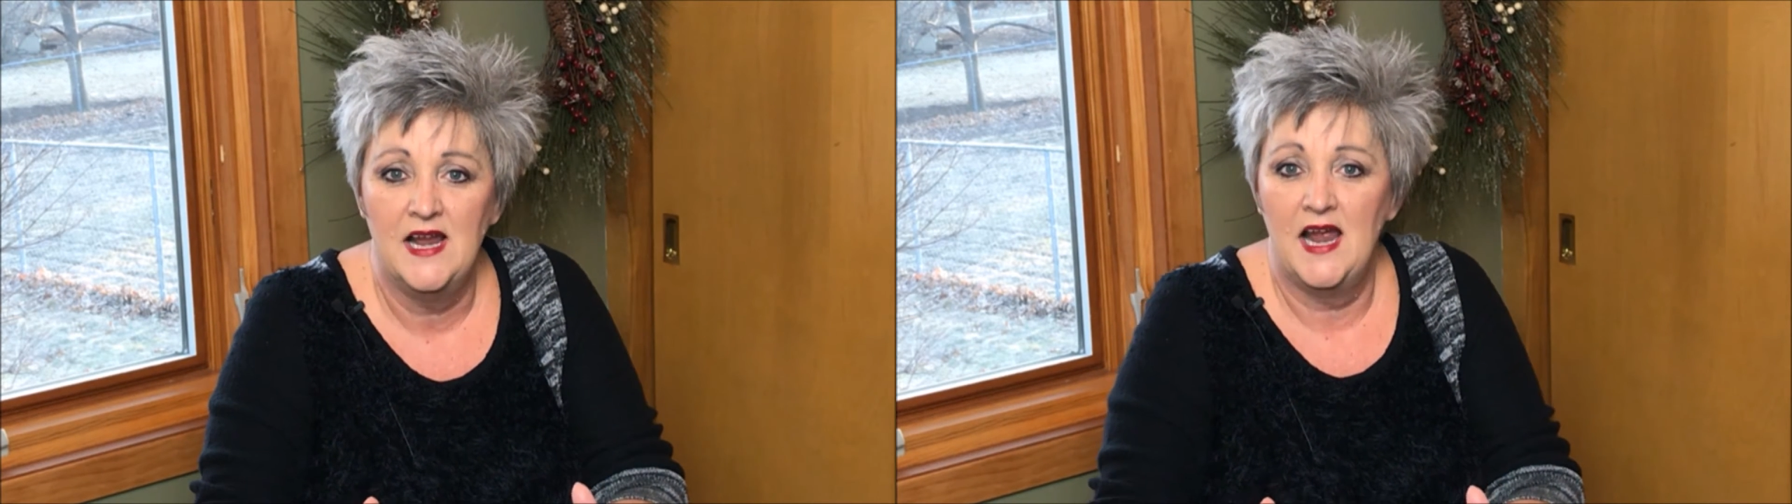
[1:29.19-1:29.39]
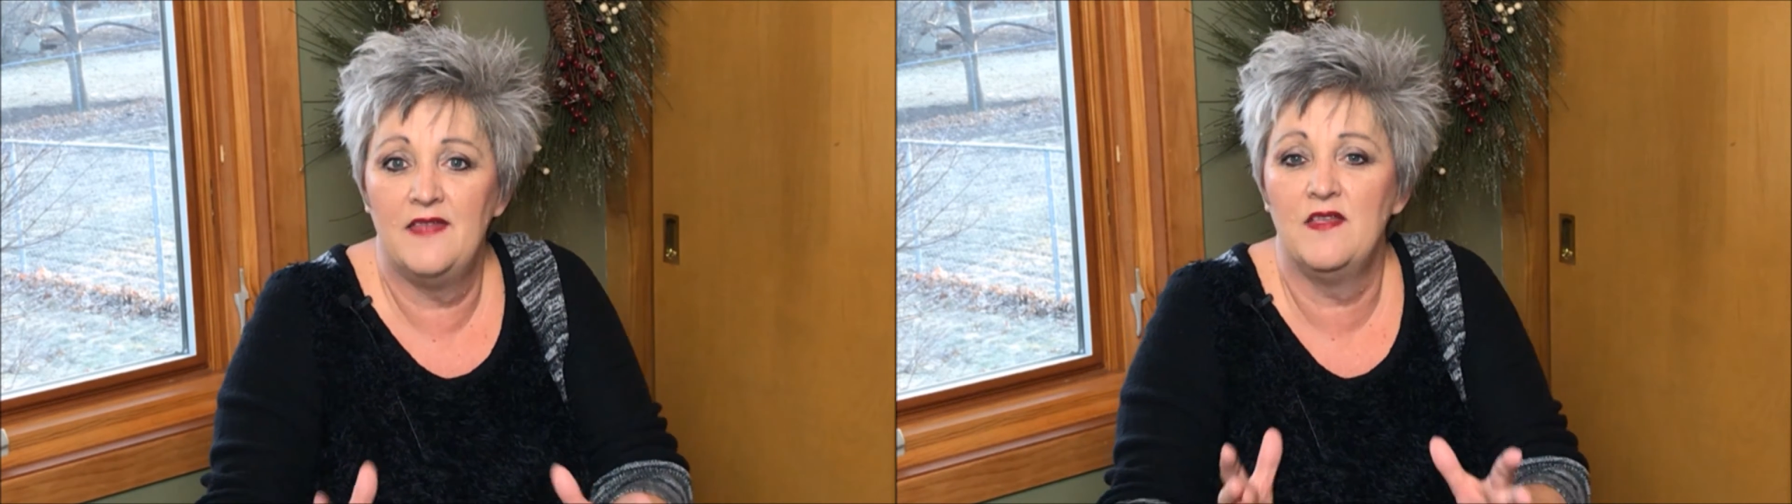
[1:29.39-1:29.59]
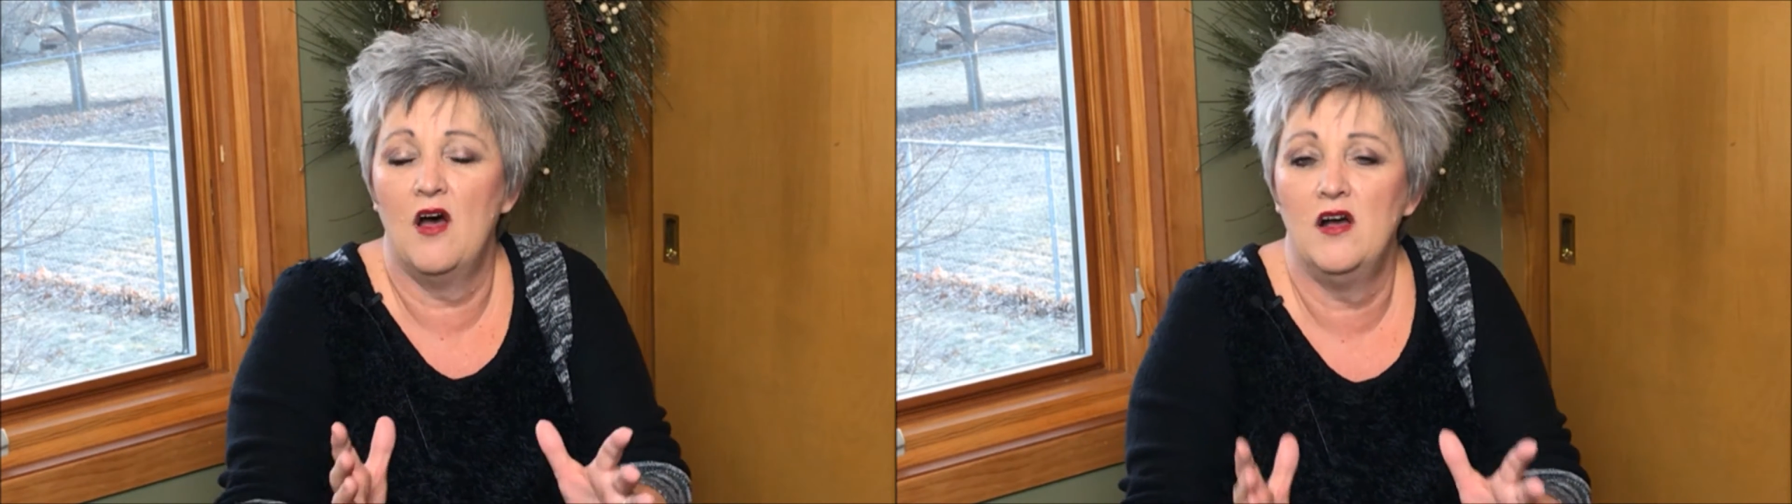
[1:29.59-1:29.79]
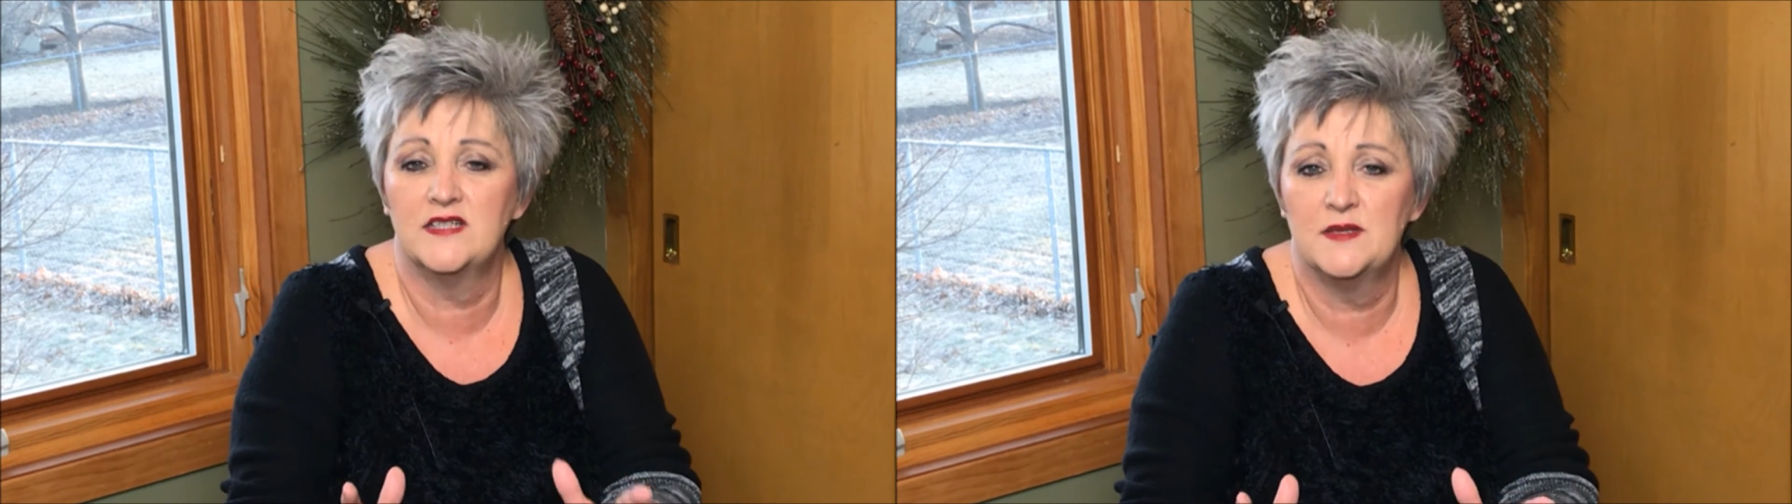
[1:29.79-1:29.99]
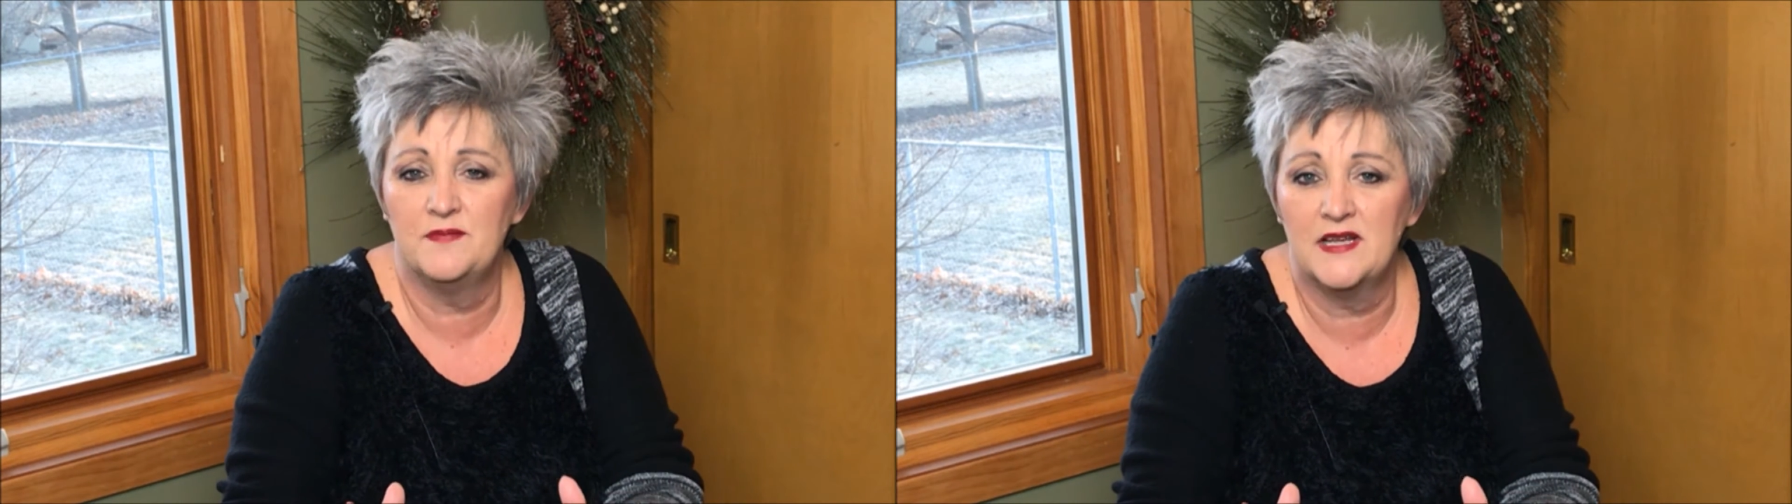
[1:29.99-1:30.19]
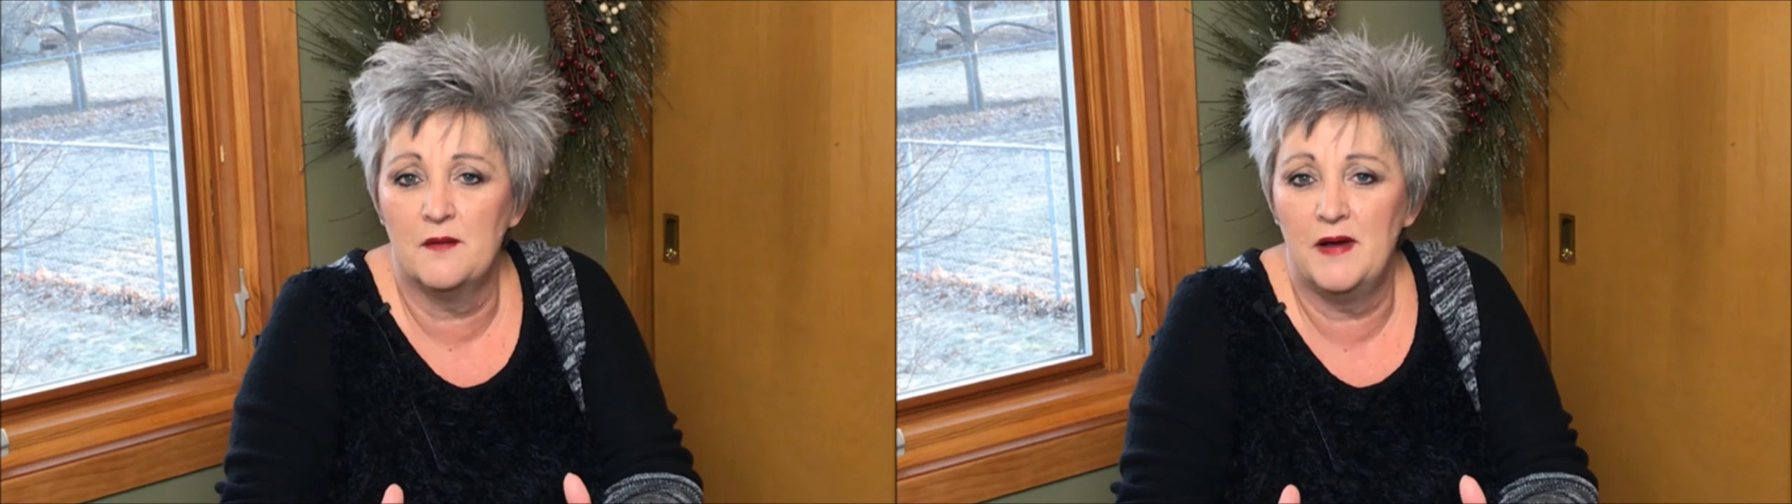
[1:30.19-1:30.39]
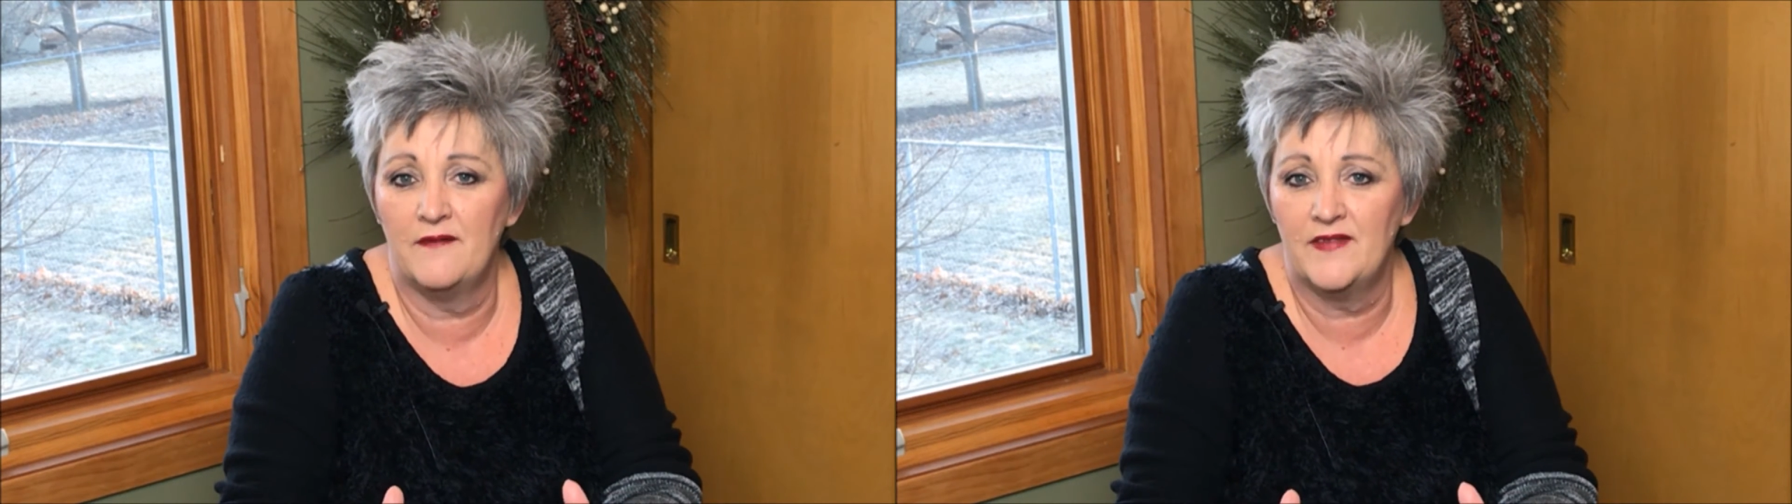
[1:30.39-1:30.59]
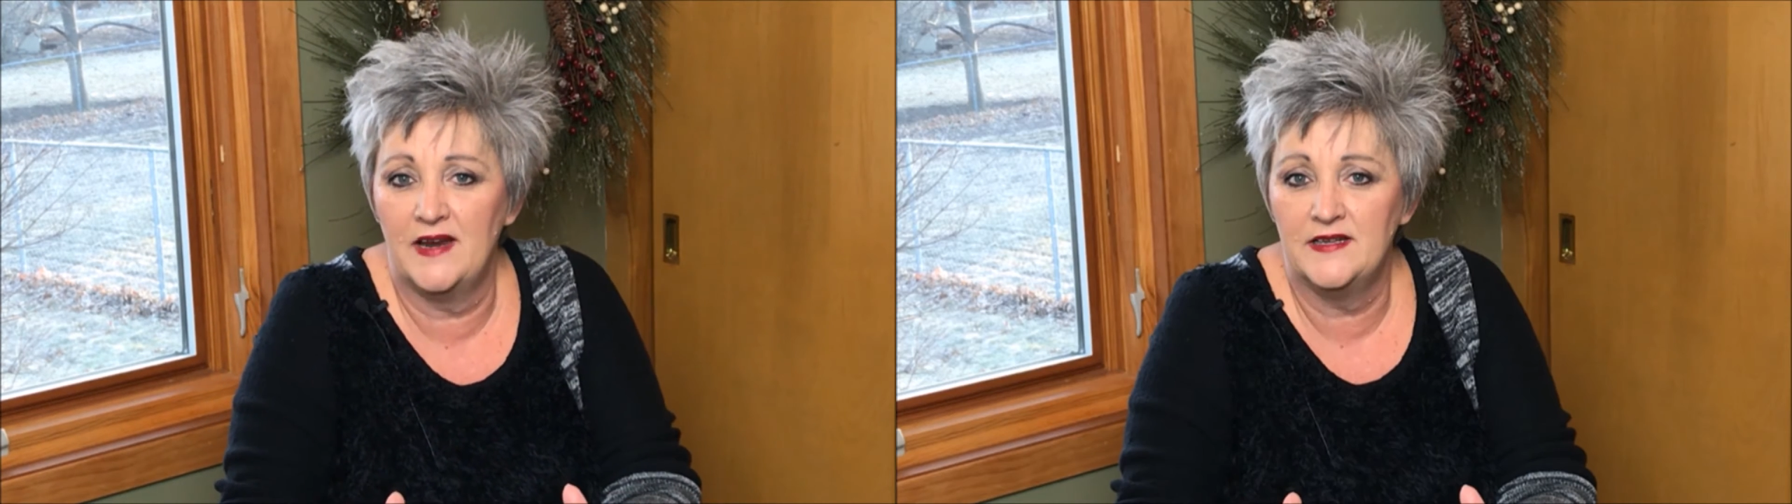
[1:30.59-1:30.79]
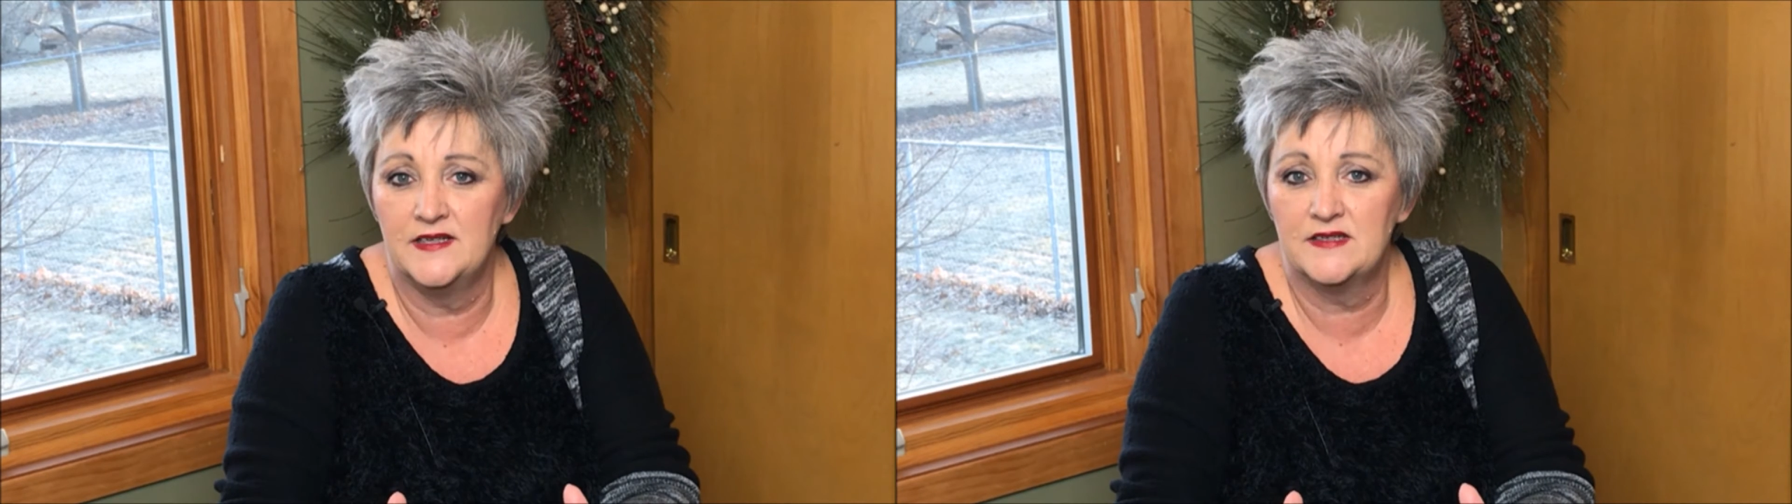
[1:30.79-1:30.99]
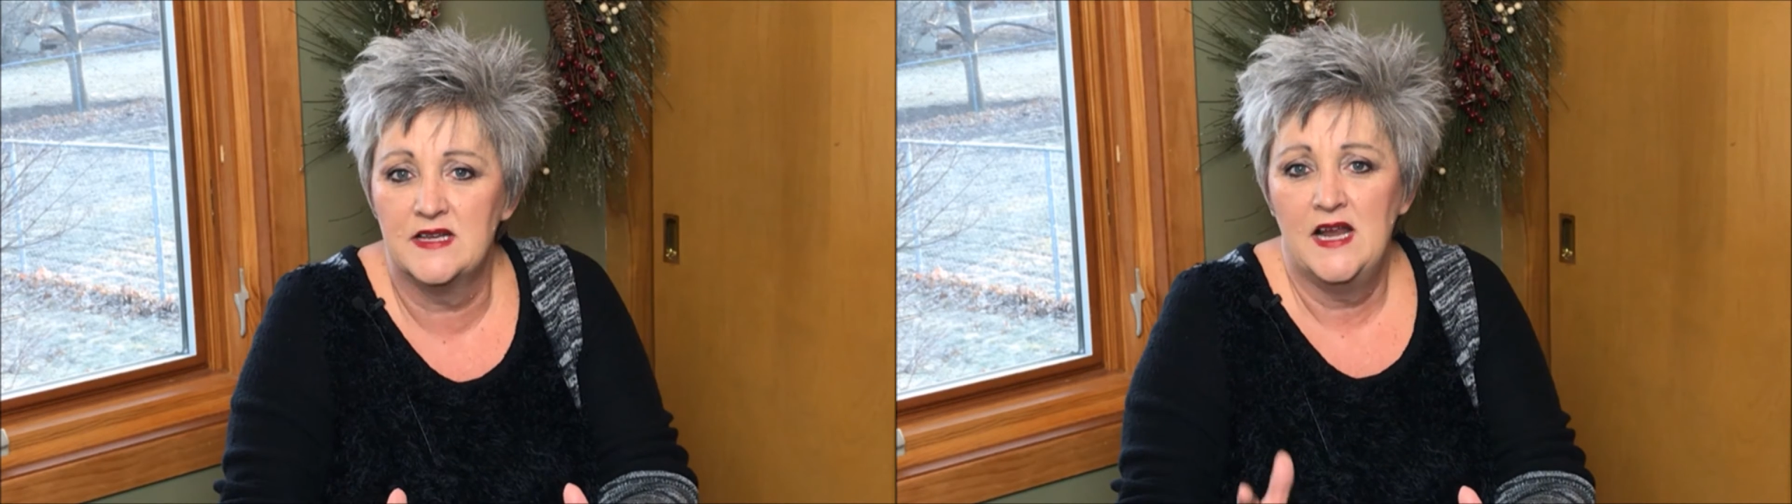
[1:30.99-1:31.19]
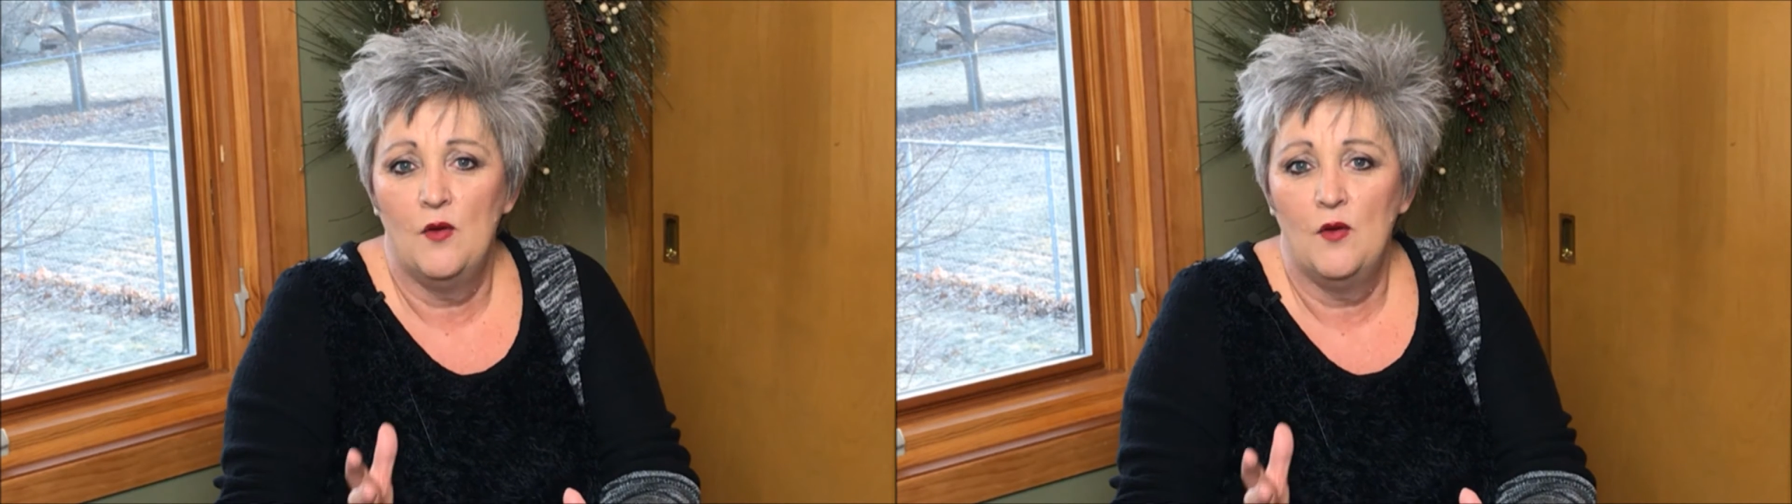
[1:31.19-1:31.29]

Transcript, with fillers: And the awesome thing about that is